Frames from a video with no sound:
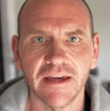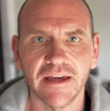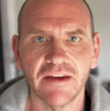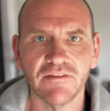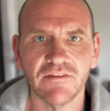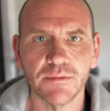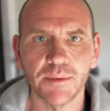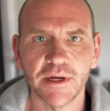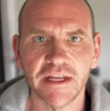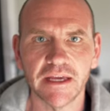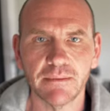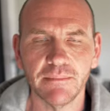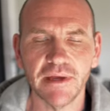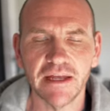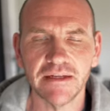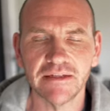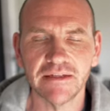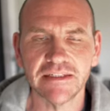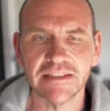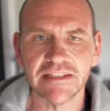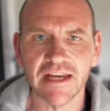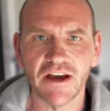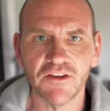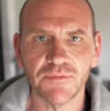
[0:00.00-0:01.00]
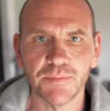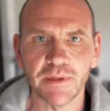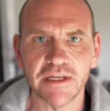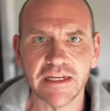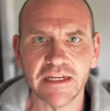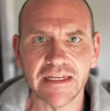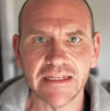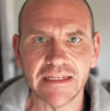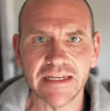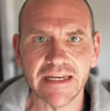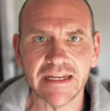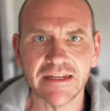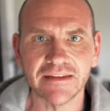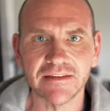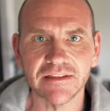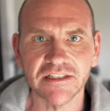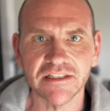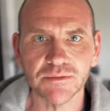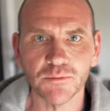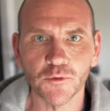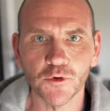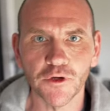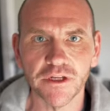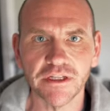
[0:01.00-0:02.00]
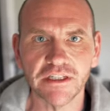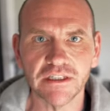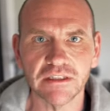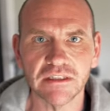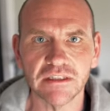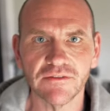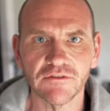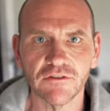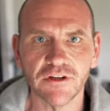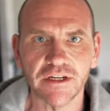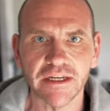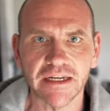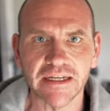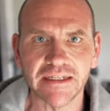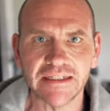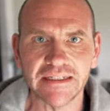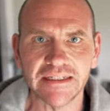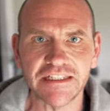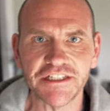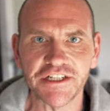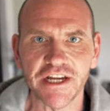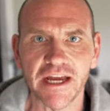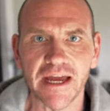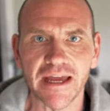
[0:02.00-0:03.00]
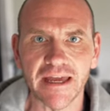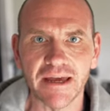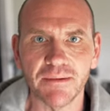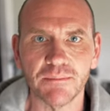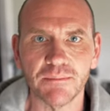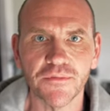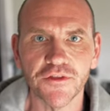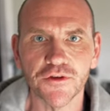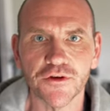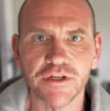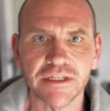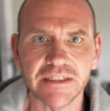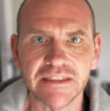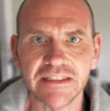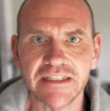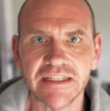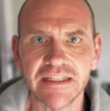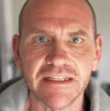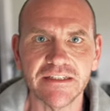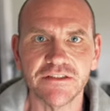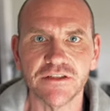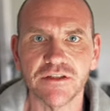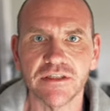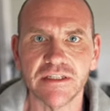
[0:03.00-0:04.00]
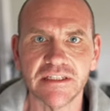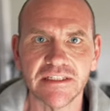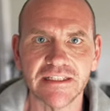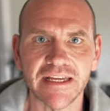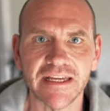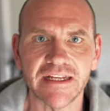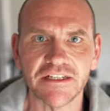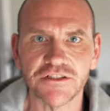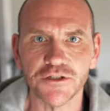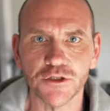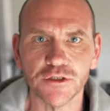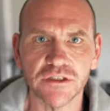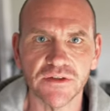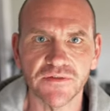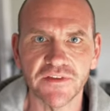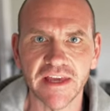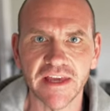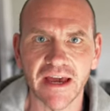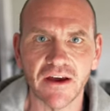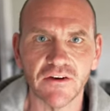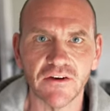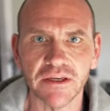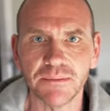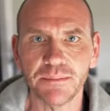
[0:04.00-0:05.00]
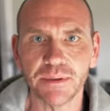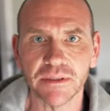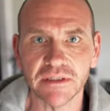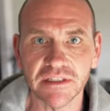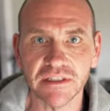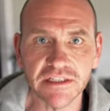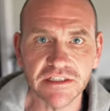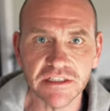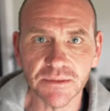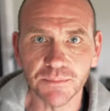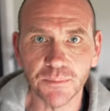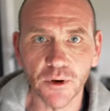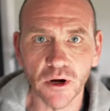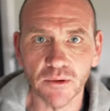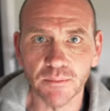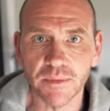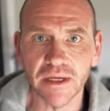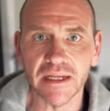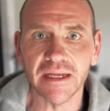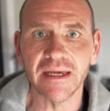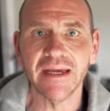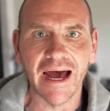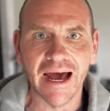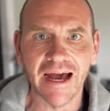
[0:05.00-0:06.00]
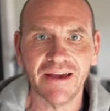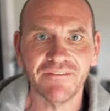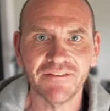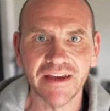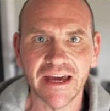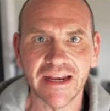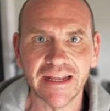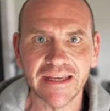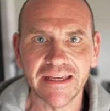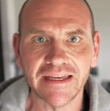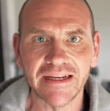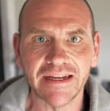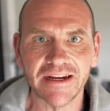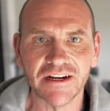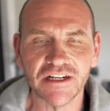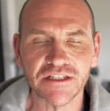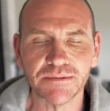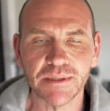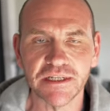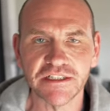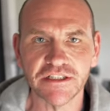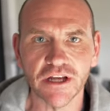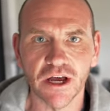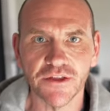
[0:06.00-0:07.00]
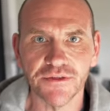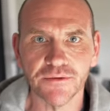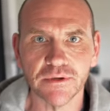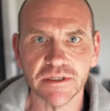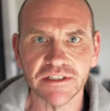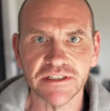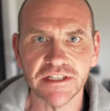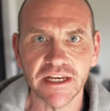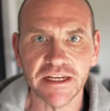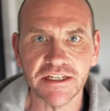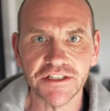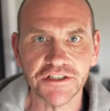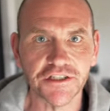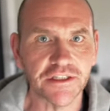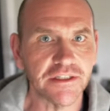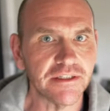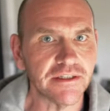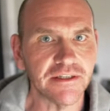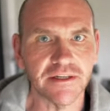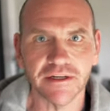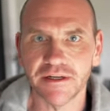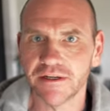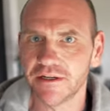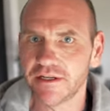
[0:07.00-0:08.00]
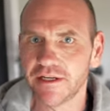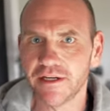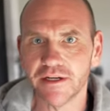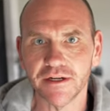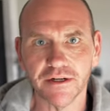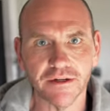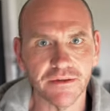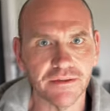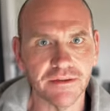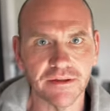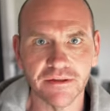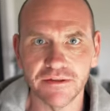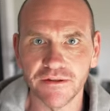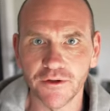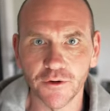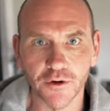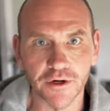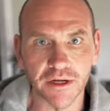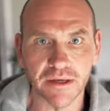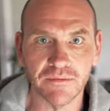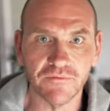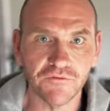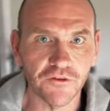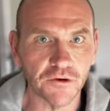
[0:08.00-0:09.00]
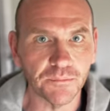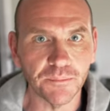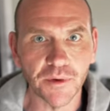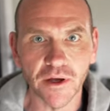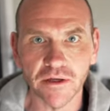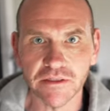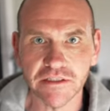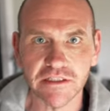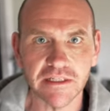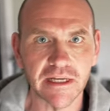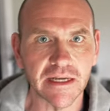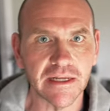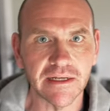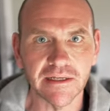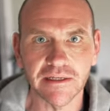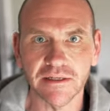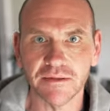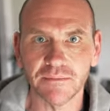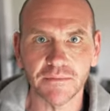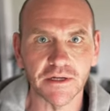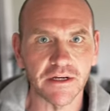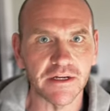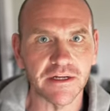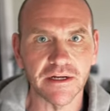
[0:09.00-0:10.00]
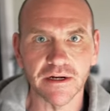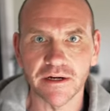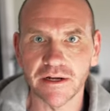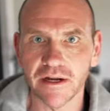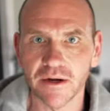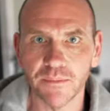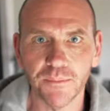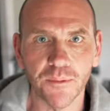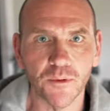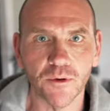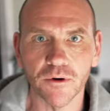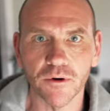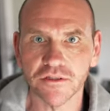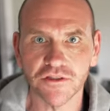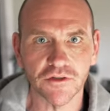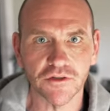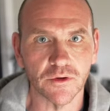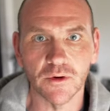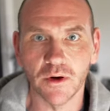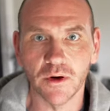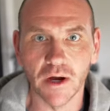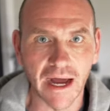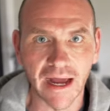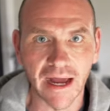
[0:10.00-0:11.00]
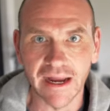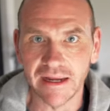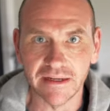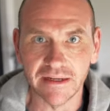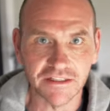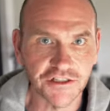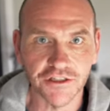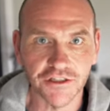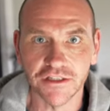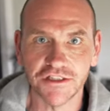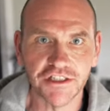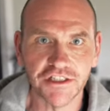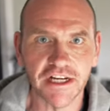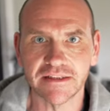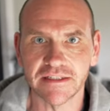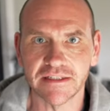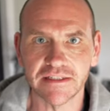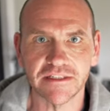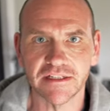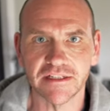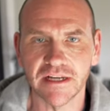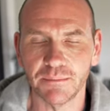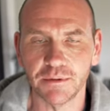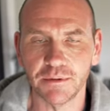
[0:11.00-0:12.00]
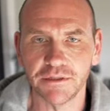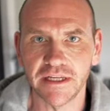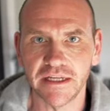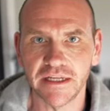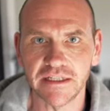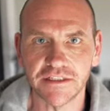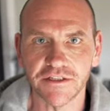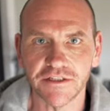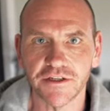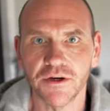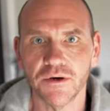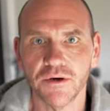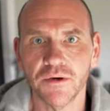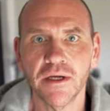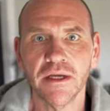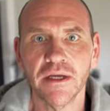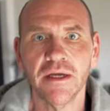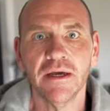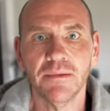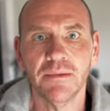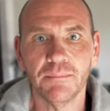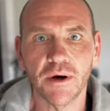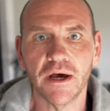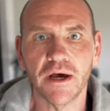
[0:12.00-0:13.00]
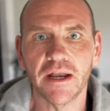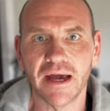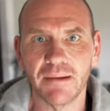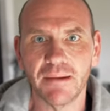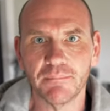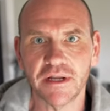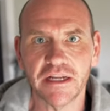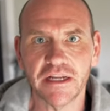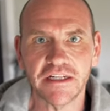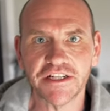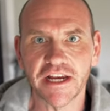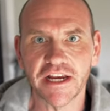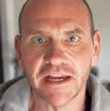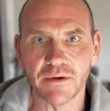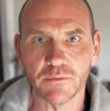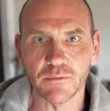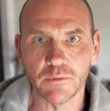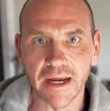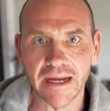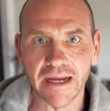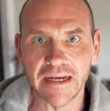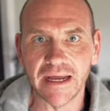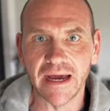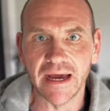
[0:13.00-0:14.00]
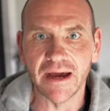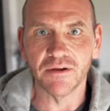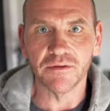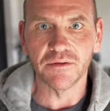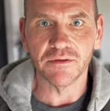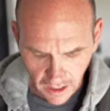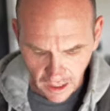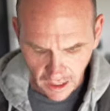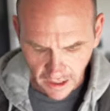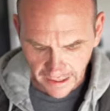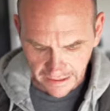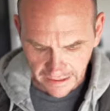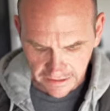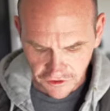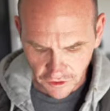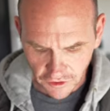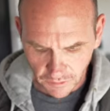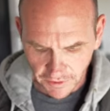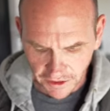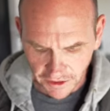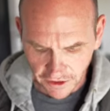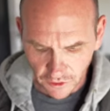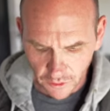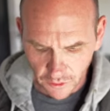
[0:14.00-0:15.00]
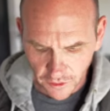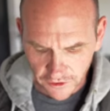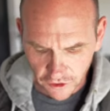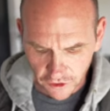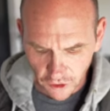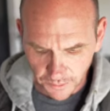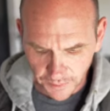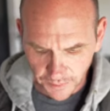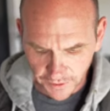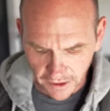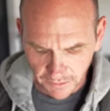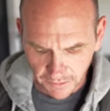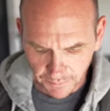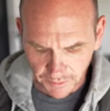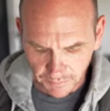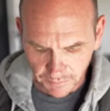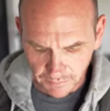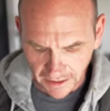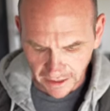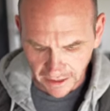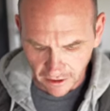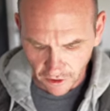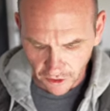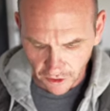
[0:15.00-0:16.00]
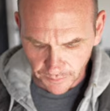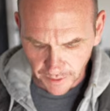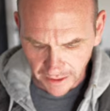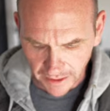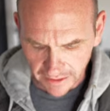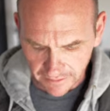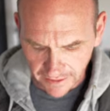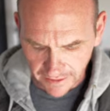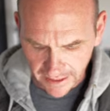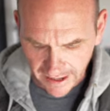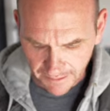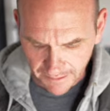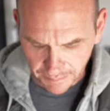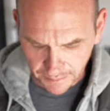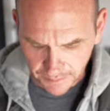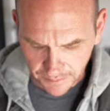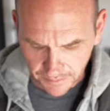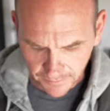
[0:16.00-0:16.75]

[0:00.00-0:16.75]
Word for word: Hey everybody, I'm heading to South Bend, Indiana this morning delivering a DJI M30T to the St. Joseph County Police Department. I've got to get airspace authorization. They're near the Notre Dame football stadium, they're near an airport, so I should have checked this a couple days ago, but I'm gonna check it right now. All right, so I'm gonna go ahead and open up my AutoPylot app.